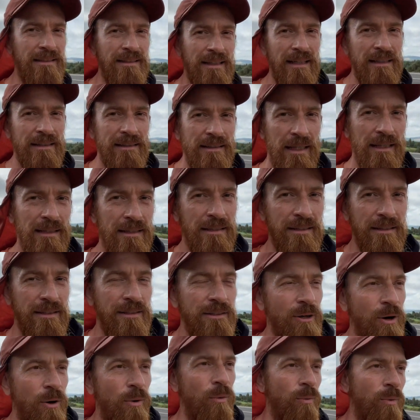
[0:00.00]
it's
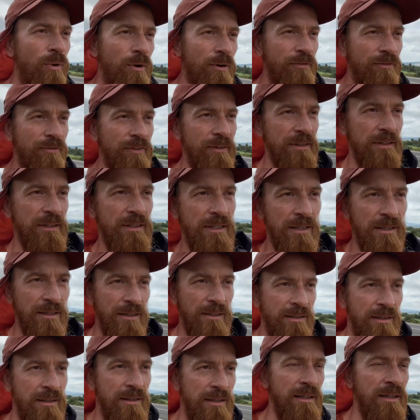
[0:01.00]
not worth it.
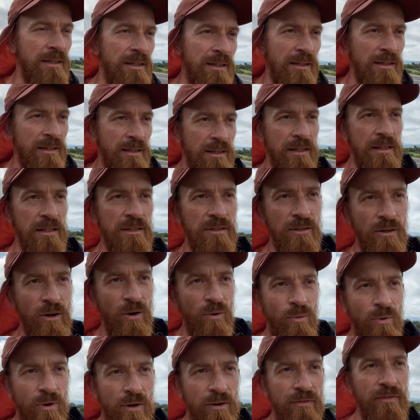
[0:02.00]
It's not
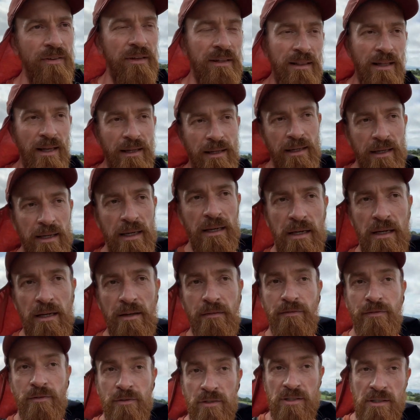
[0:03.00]
worth it. Like,
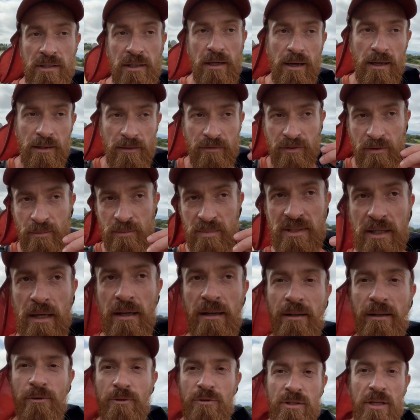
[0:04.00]
if you start from
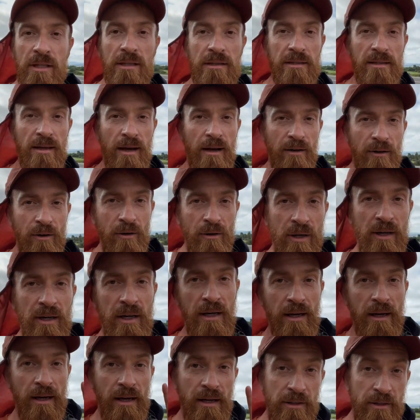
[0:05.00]
Sarria to Santiago
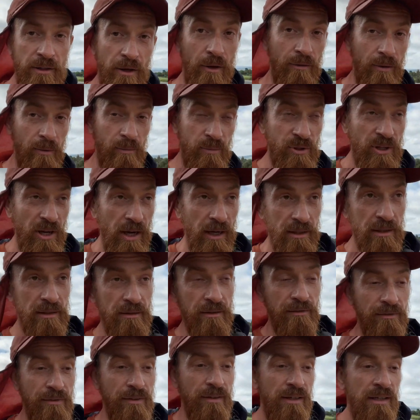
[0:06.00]
and your
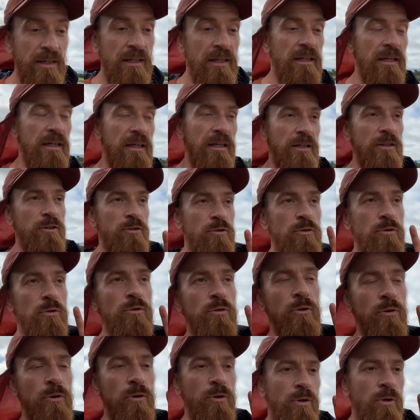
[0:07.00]
objective is
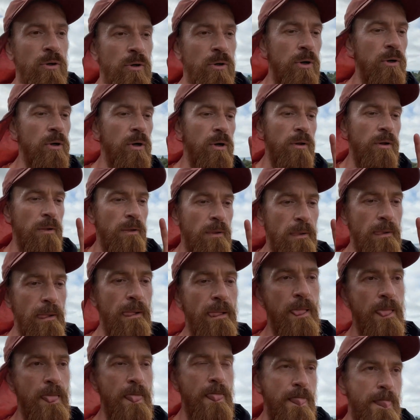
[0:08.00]
to
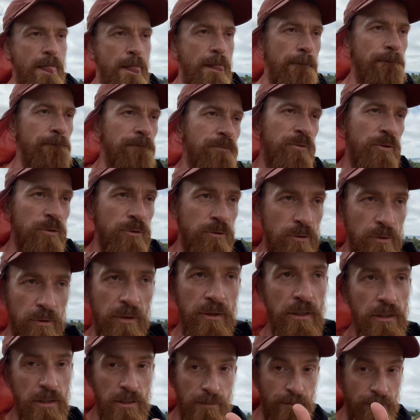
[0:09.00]
do
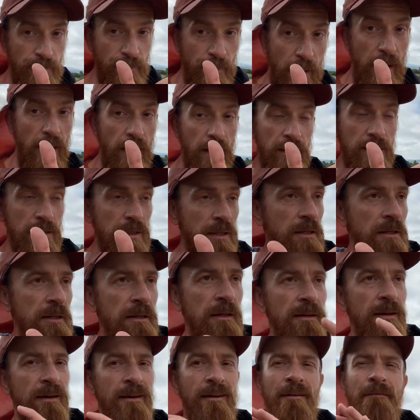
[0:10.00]
this part,
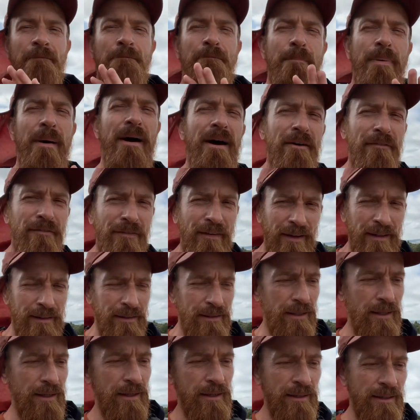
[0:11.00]

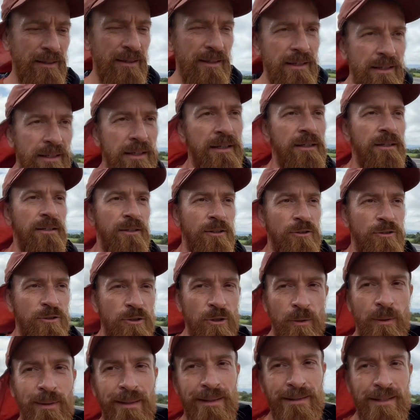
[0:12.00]
perfect.
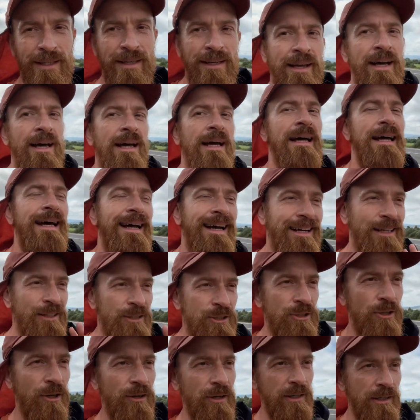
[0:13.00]
Do it,
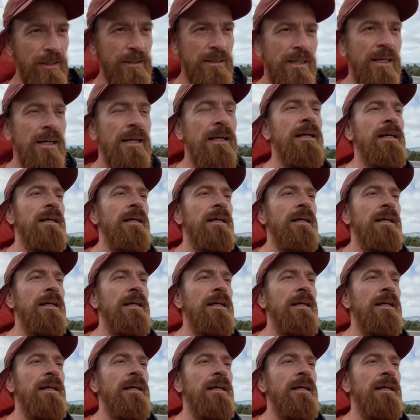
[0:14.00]
enjoy it,